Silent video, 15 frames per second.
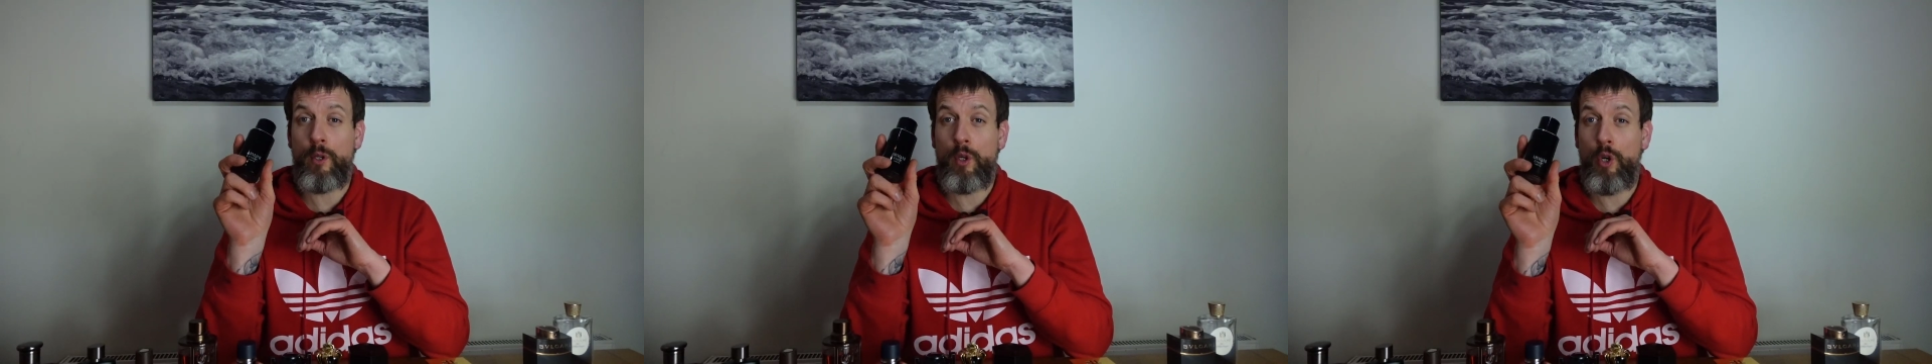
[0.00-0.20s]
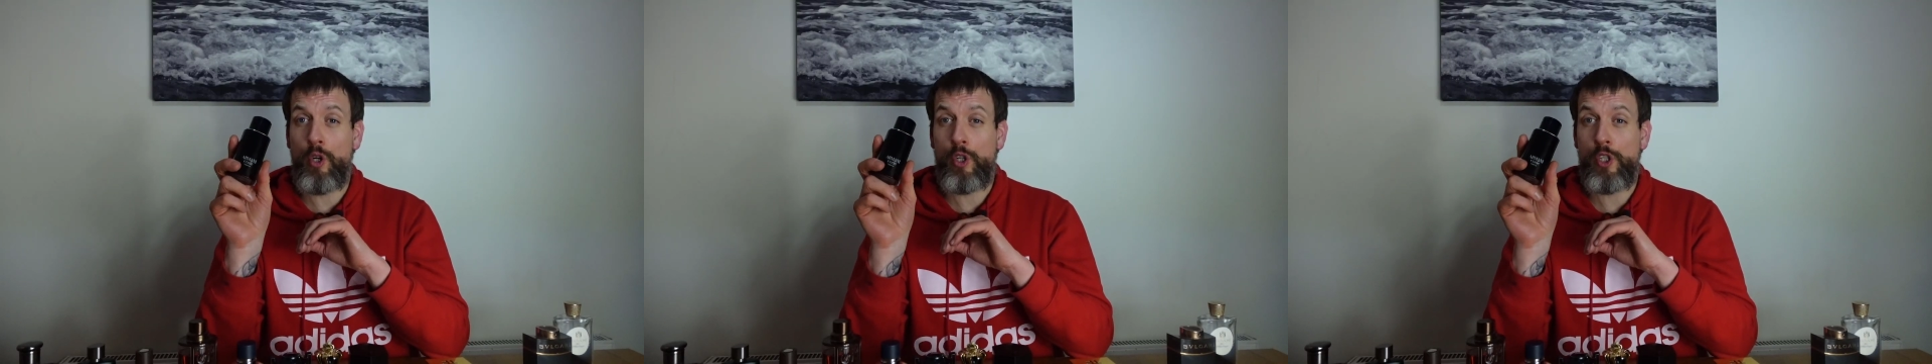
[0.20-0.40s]

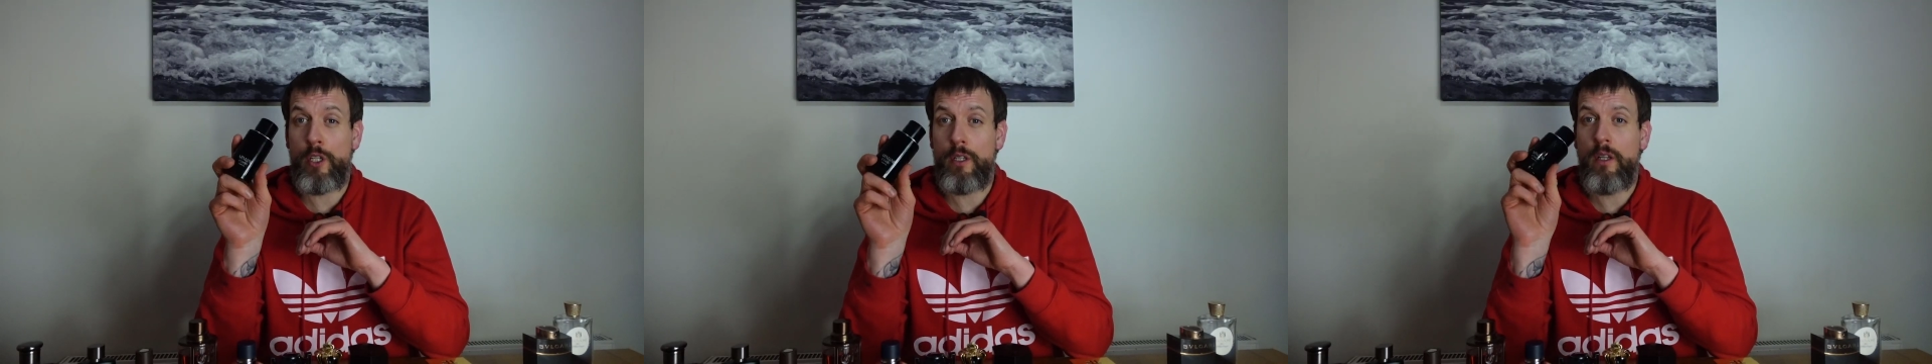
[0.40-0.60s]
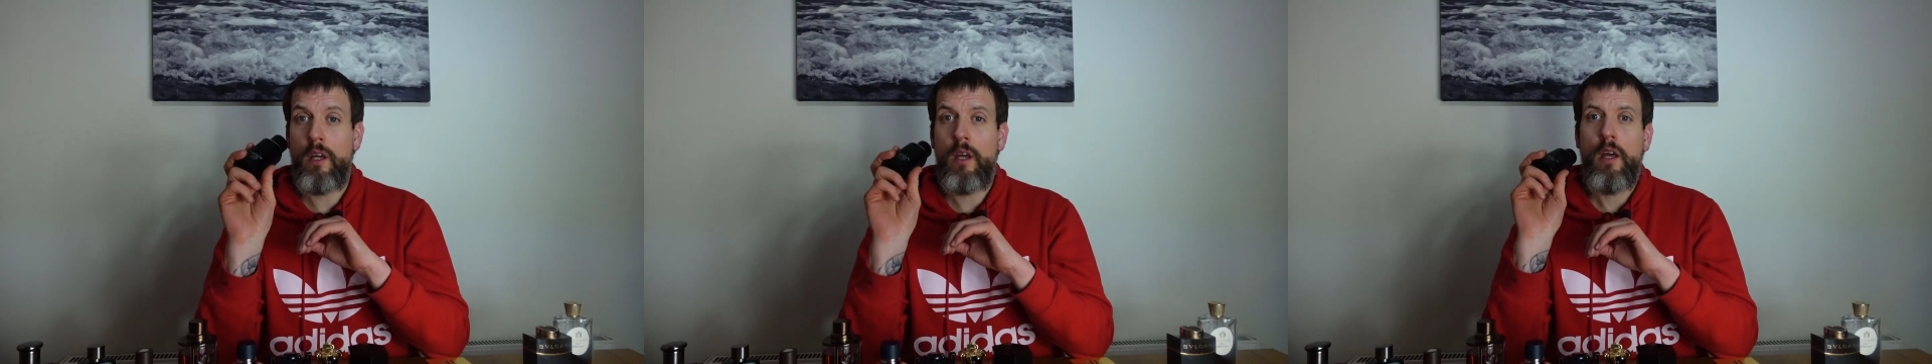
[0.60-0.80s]

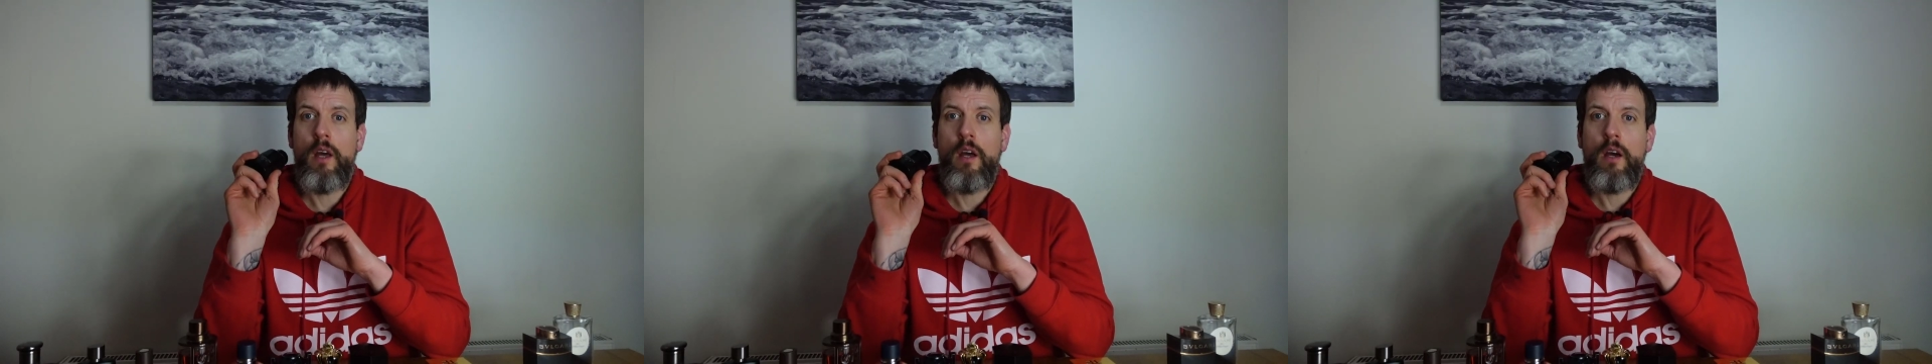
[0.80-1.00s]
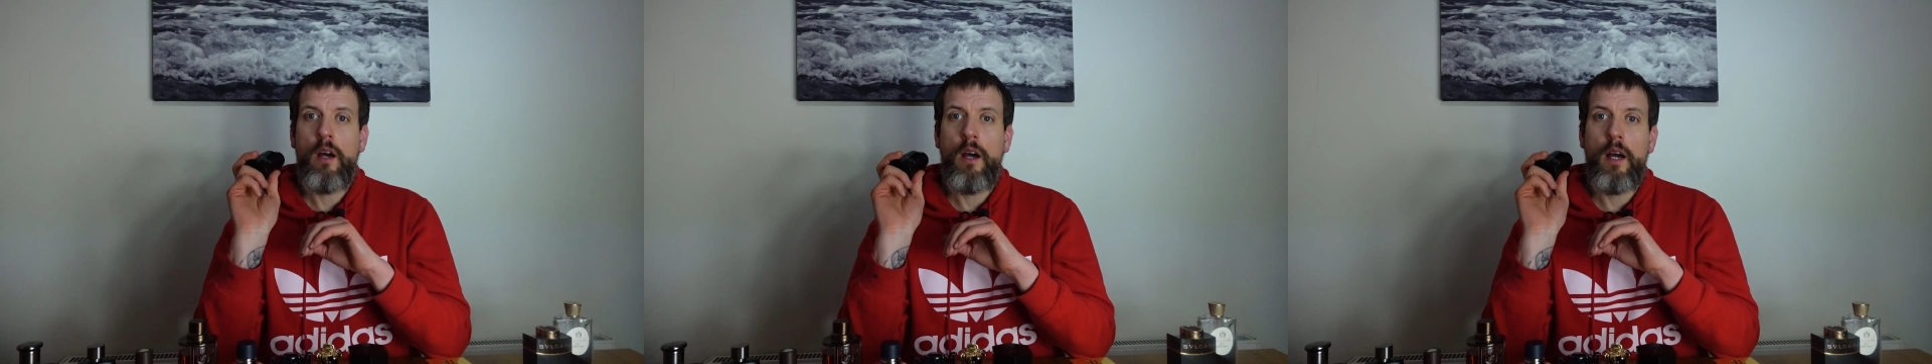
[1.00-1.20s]
caution.
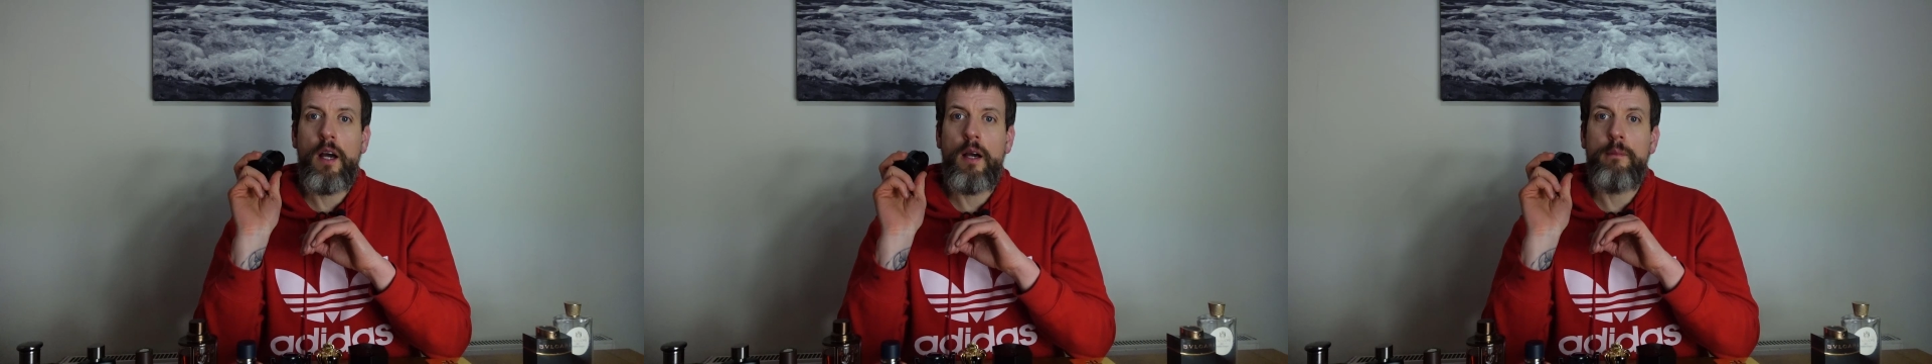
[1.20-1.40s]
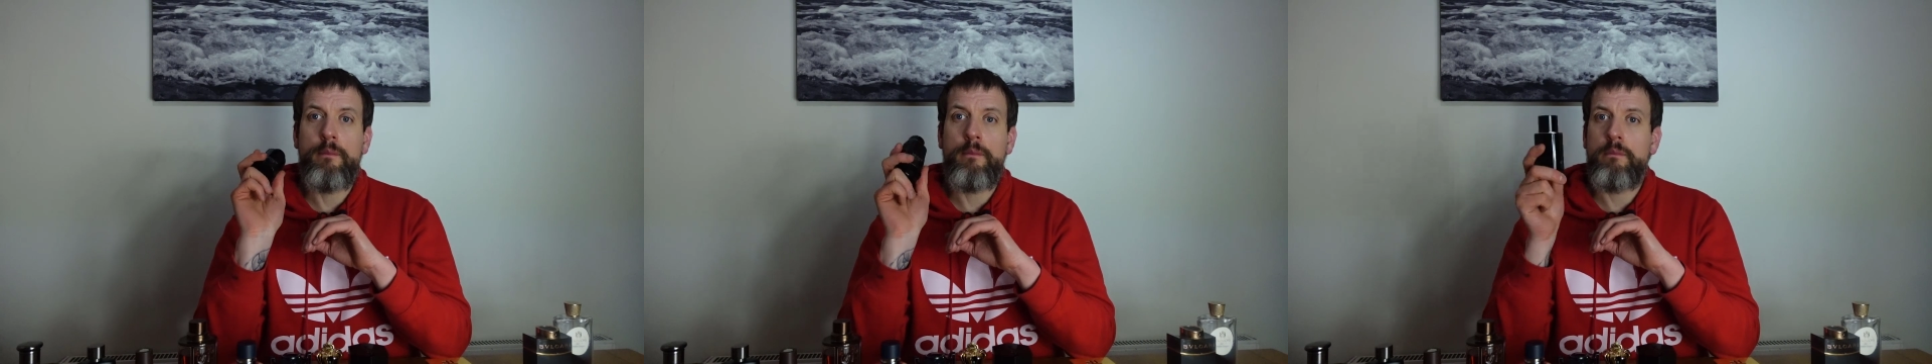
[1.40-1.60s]

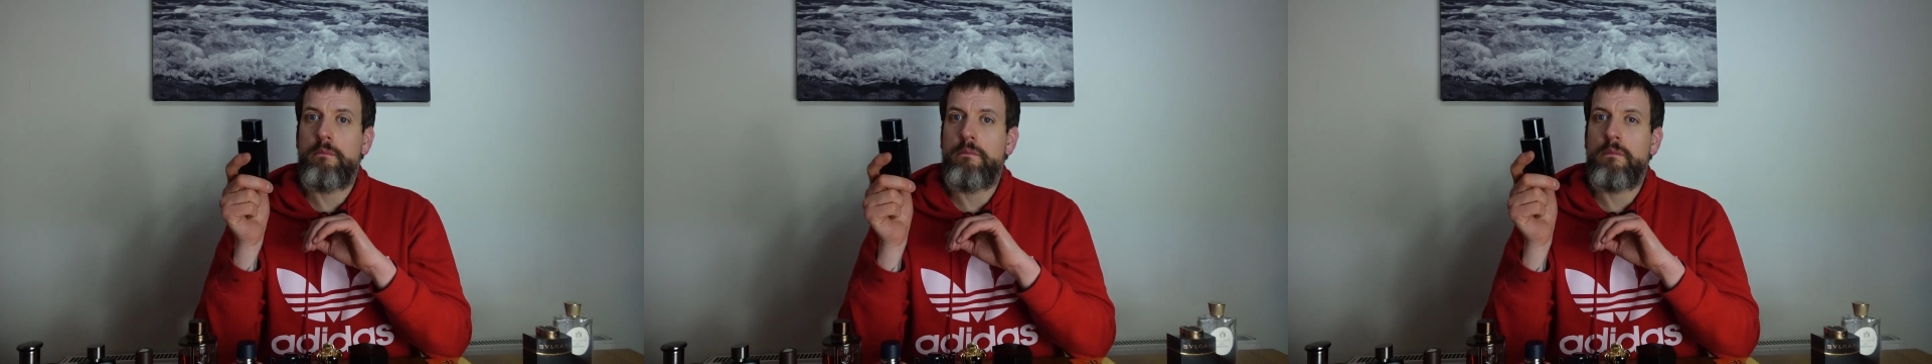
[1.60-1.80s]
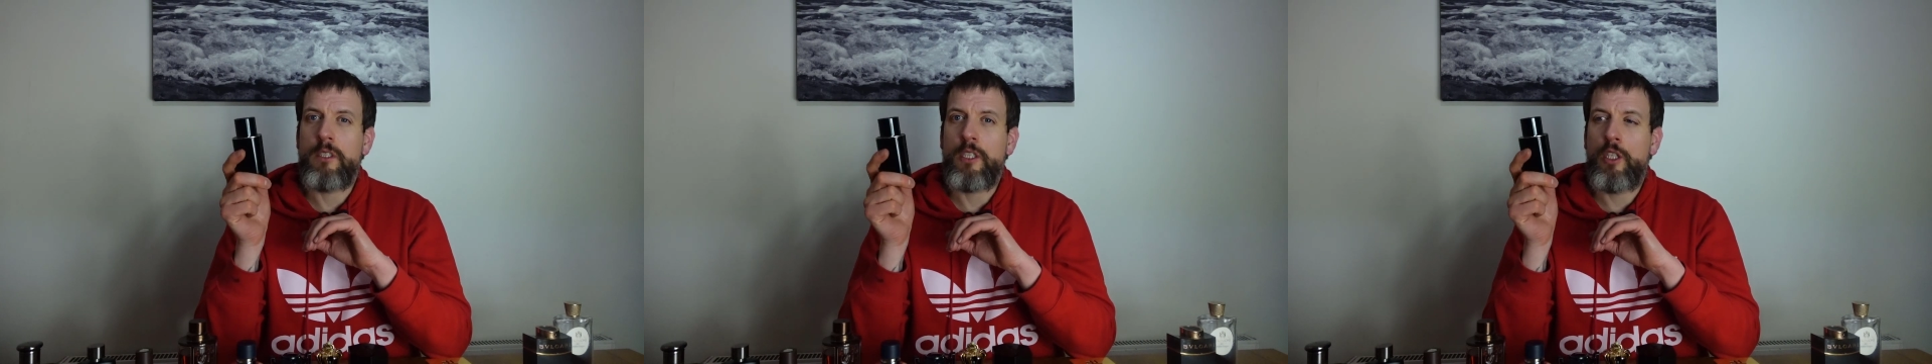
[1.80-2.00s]

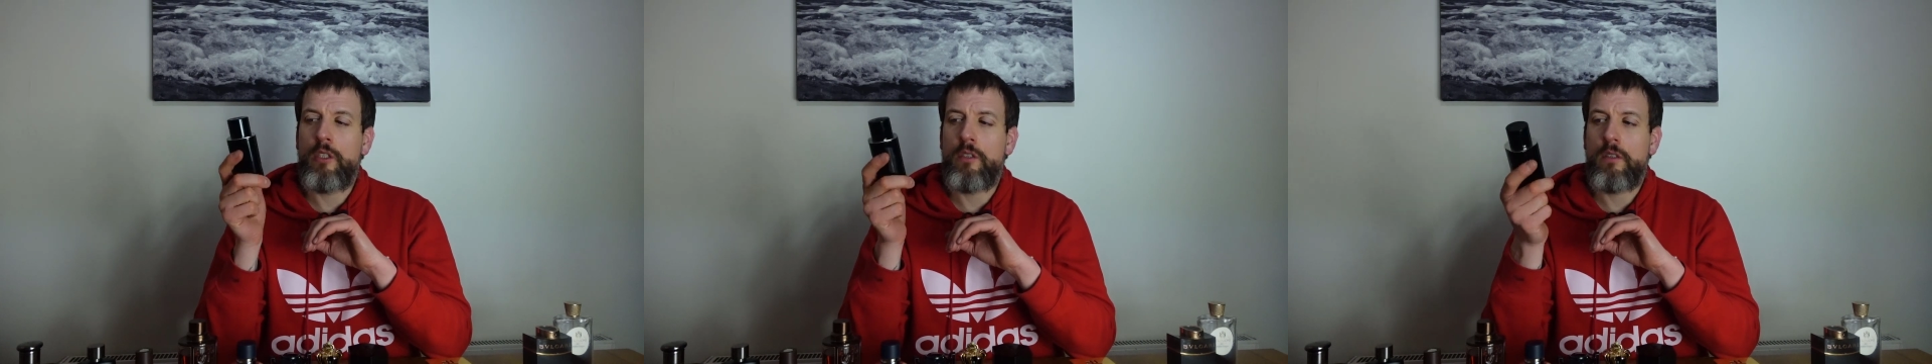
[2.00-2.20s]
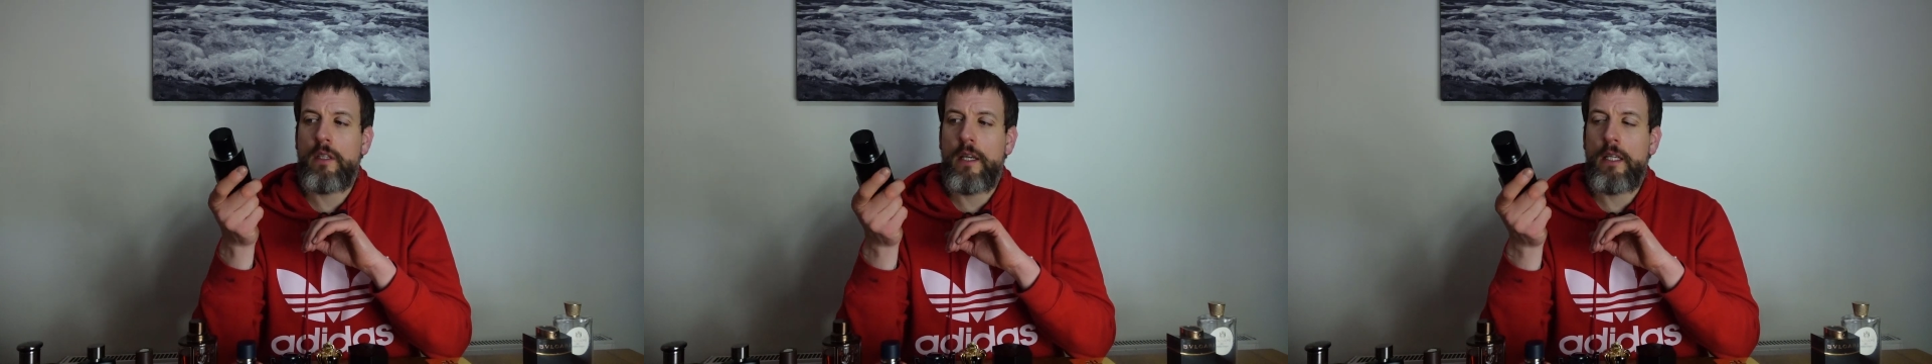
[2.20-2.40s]

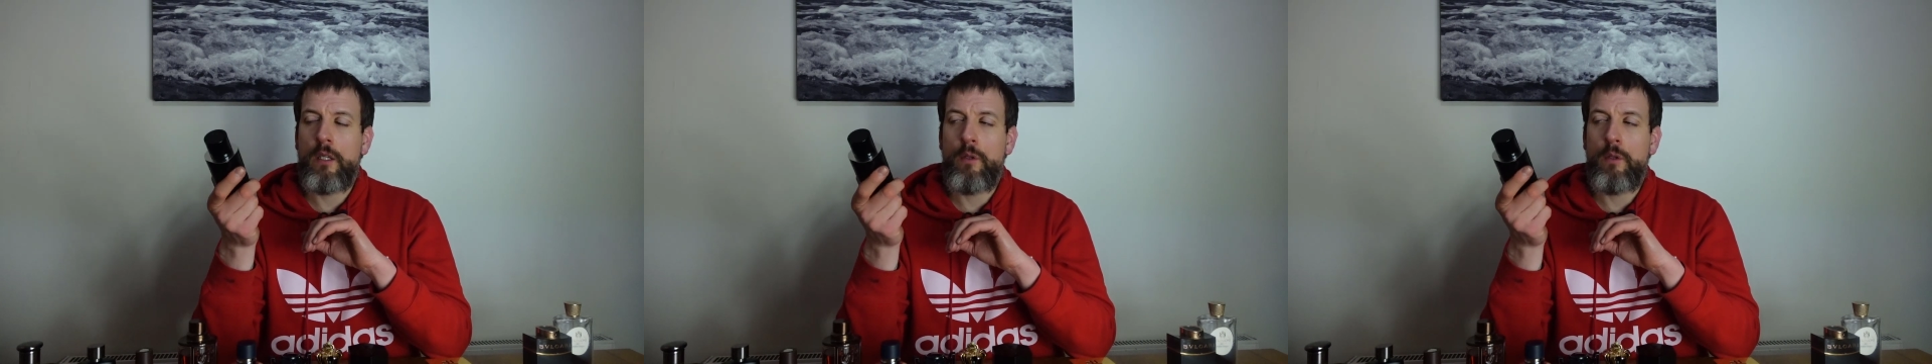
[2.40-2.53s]
Could get